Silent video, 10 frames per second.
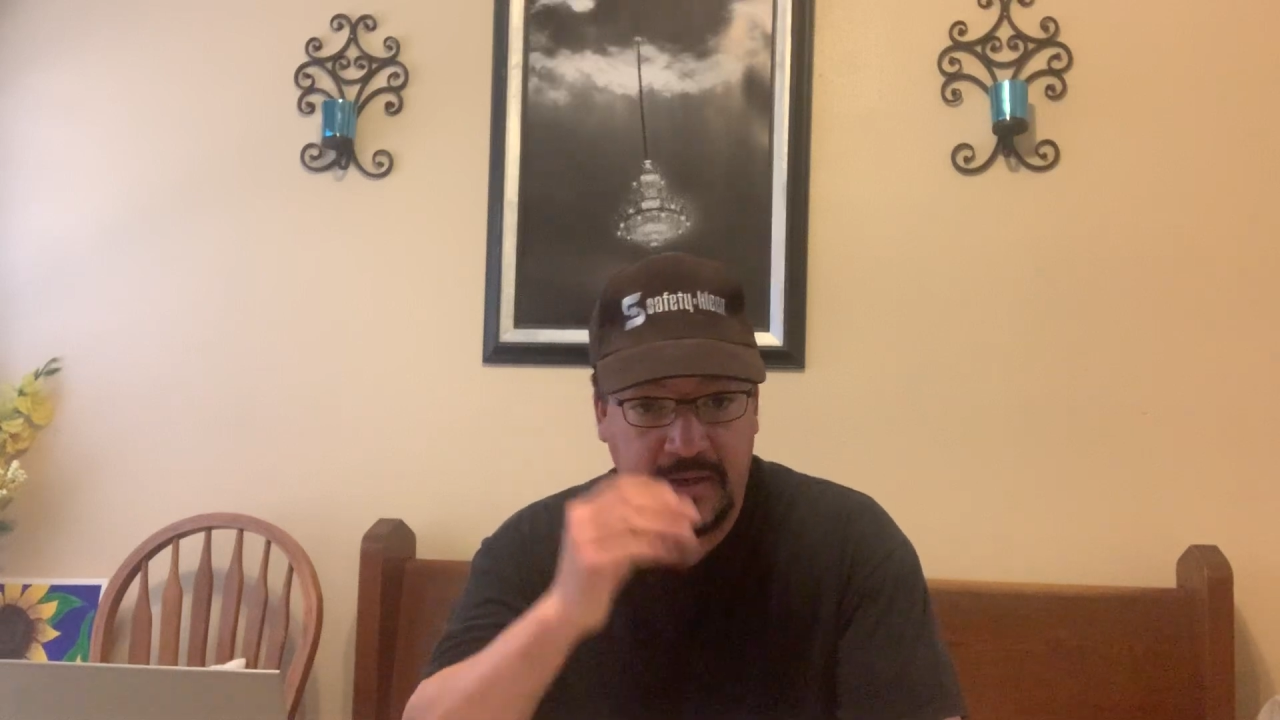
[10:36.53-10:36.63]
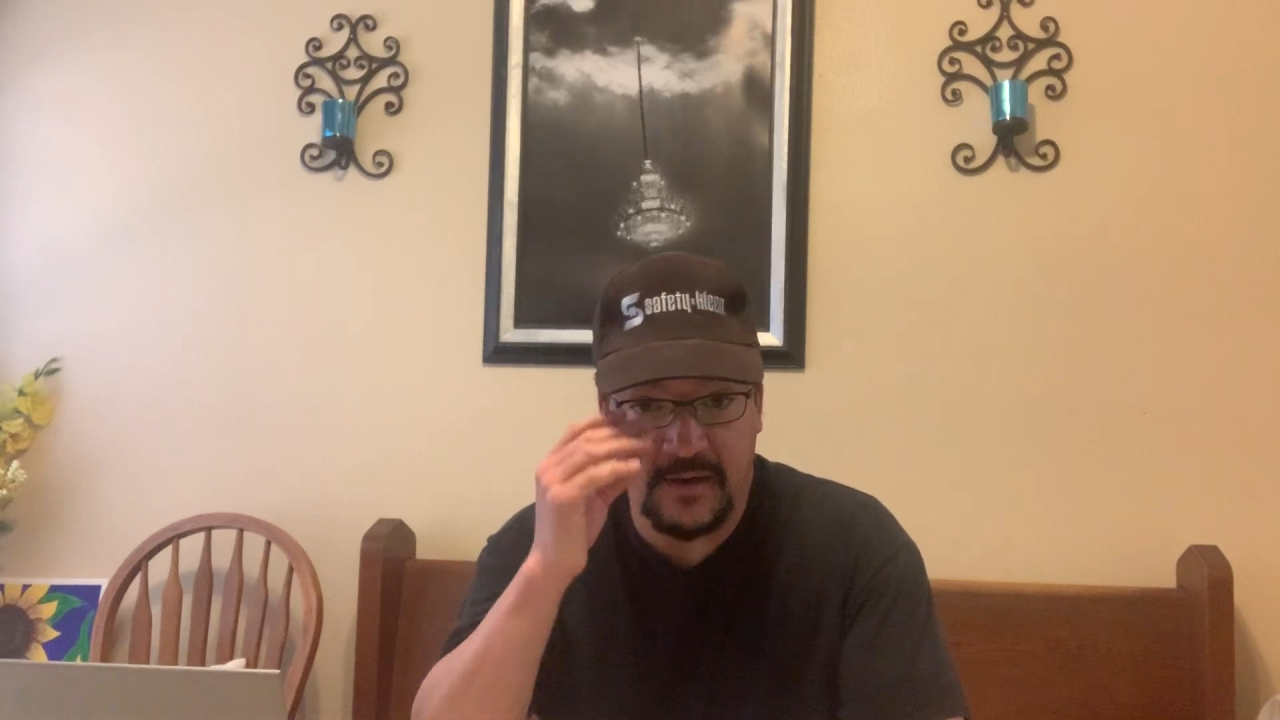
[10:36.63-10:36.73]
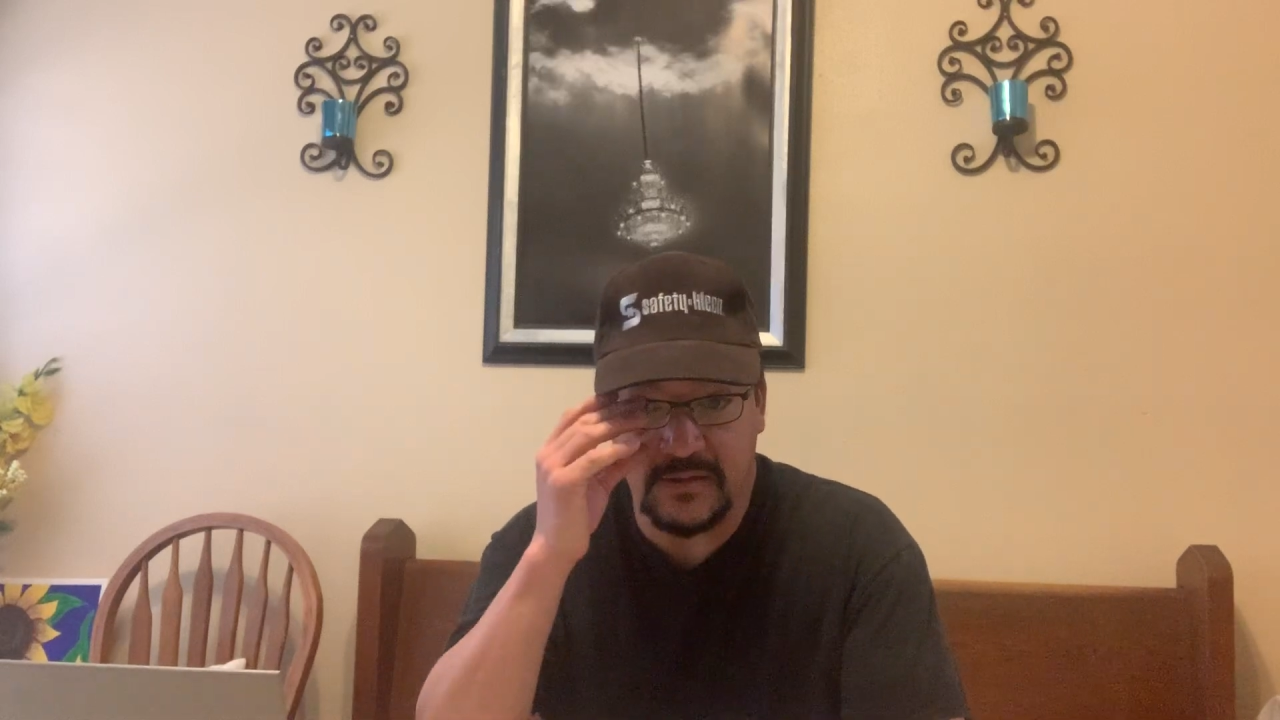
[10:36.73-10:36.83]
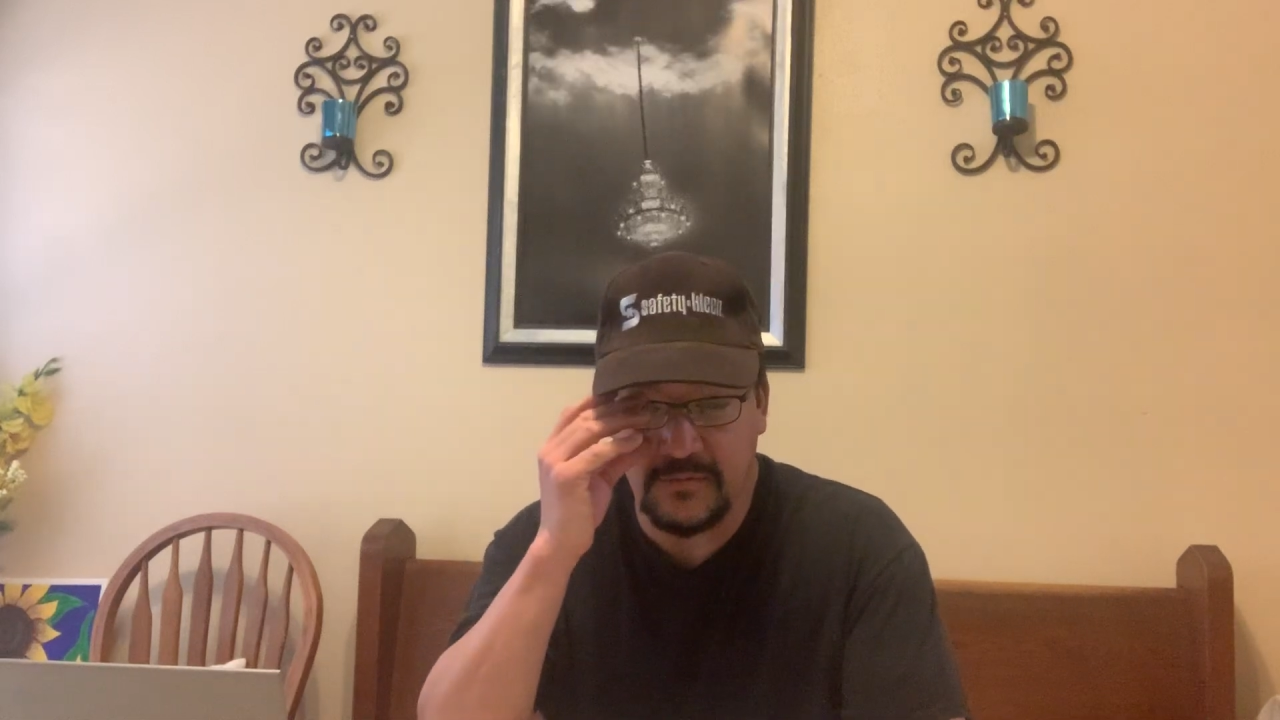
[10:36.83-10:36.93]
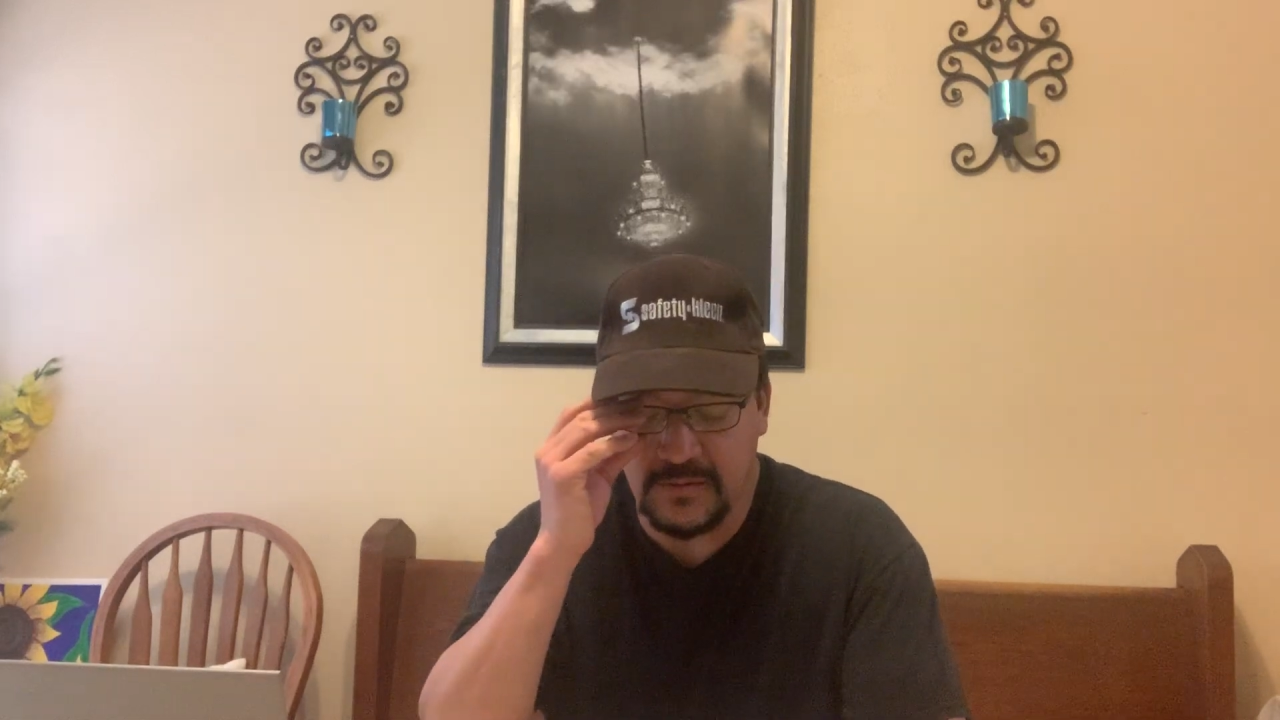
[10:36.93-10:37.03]

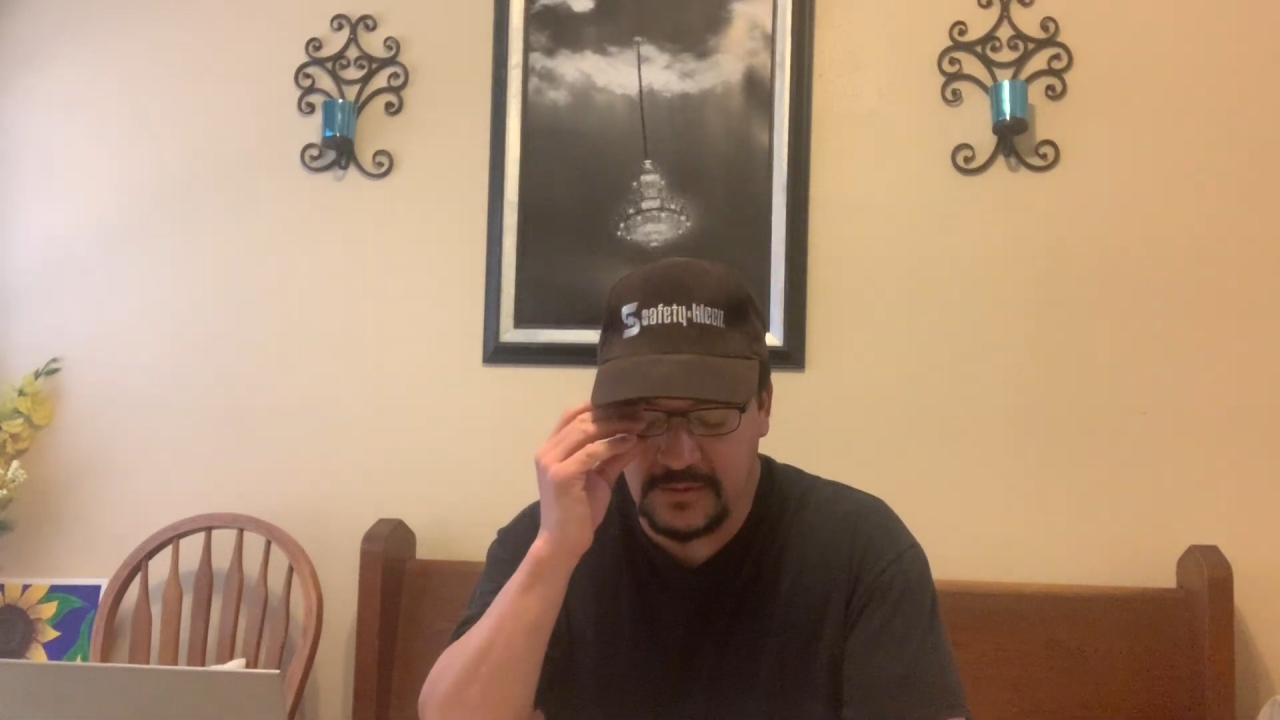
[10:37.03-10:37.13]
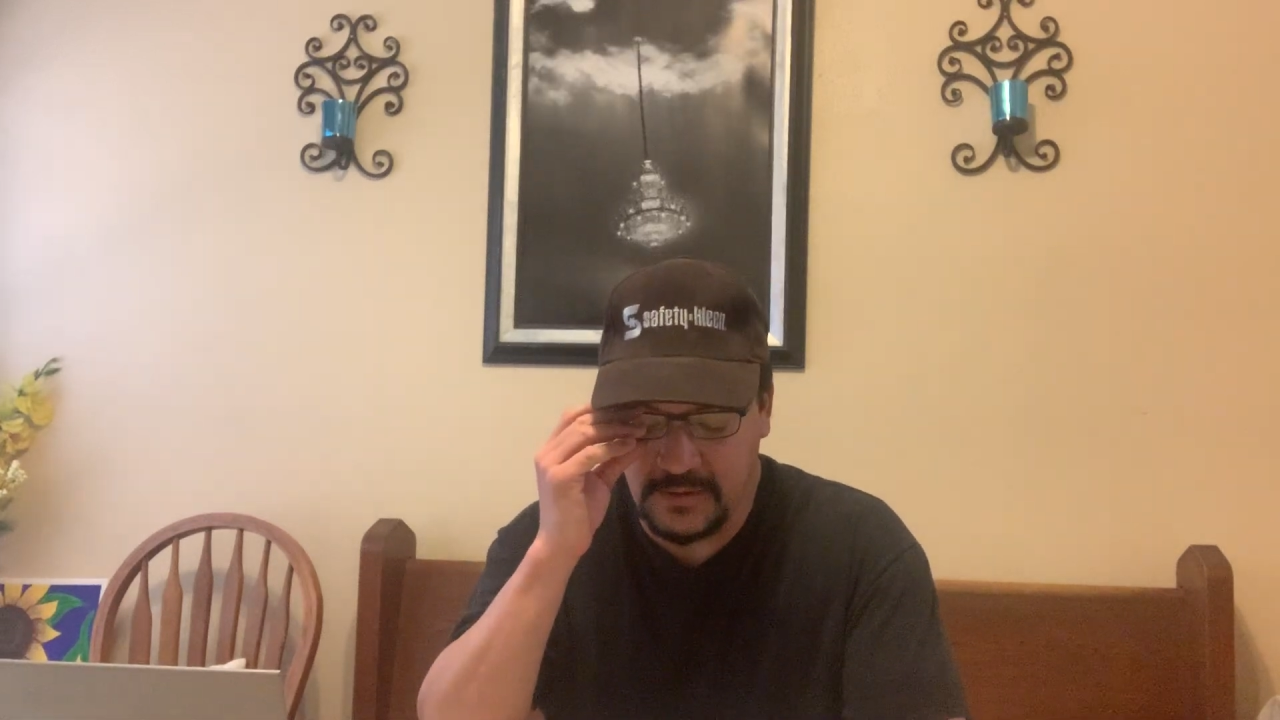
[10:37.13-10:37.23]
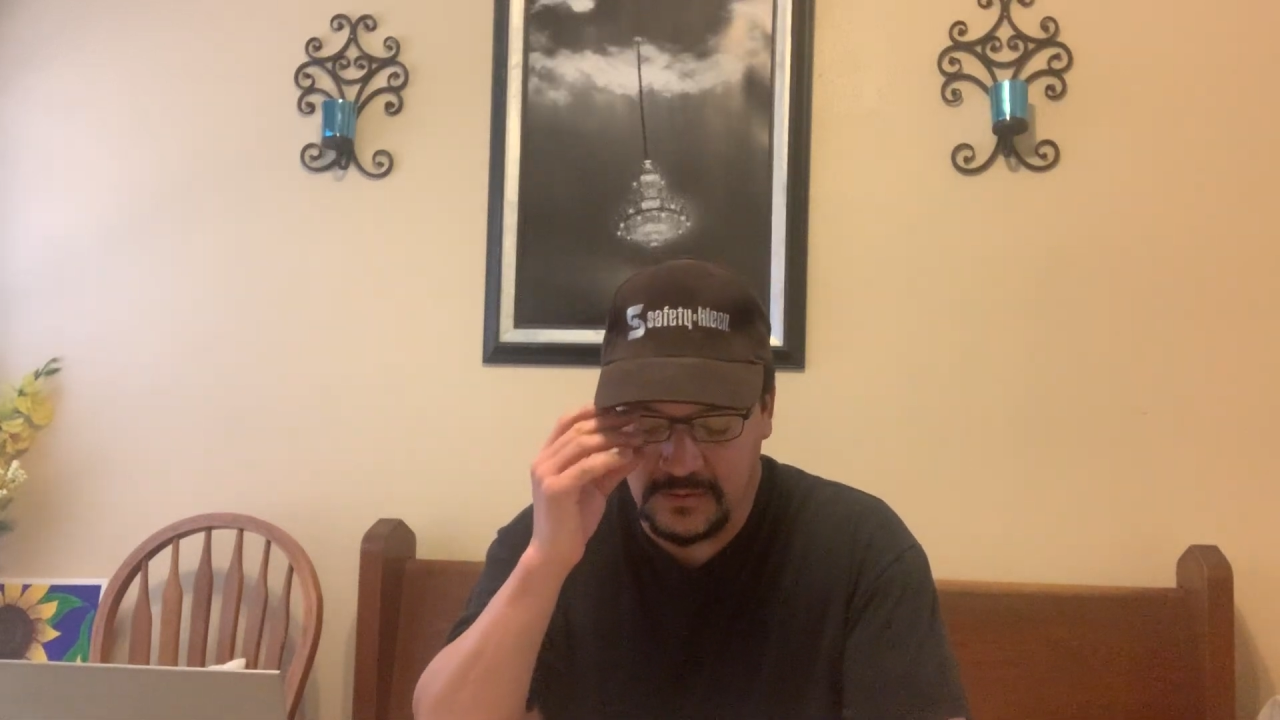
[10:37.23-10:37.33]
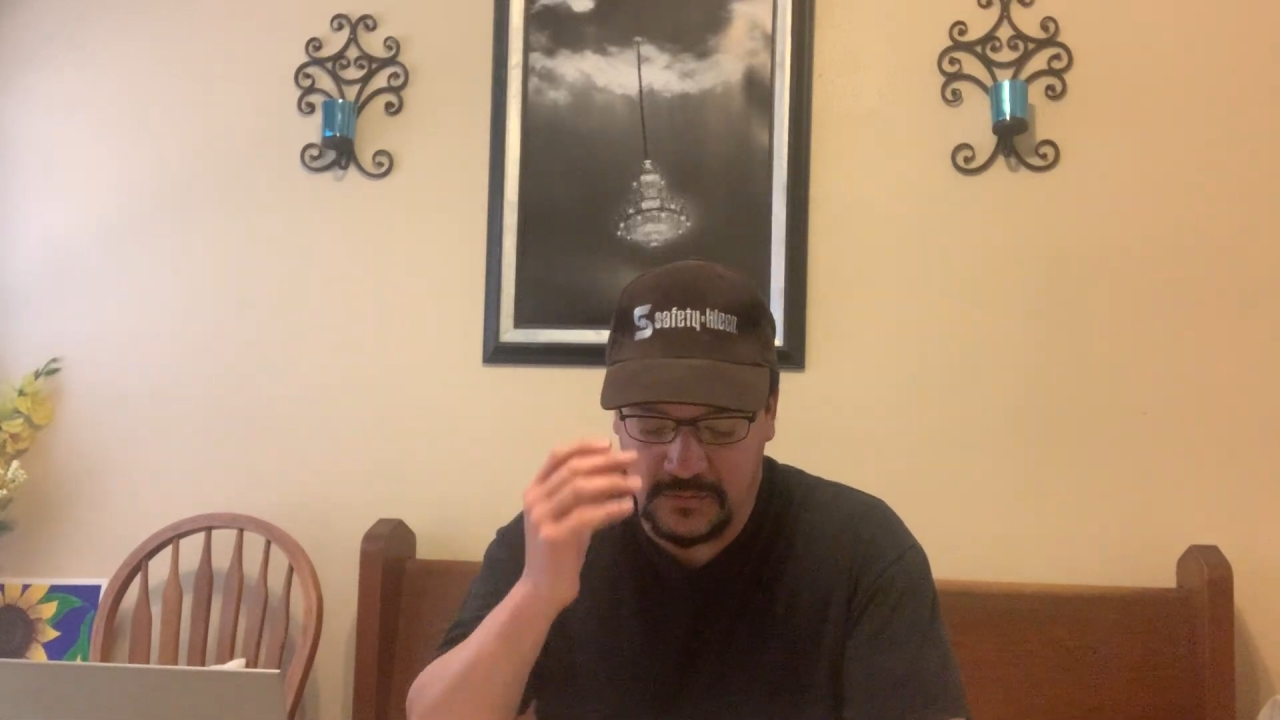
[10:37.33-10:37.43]
characteristics,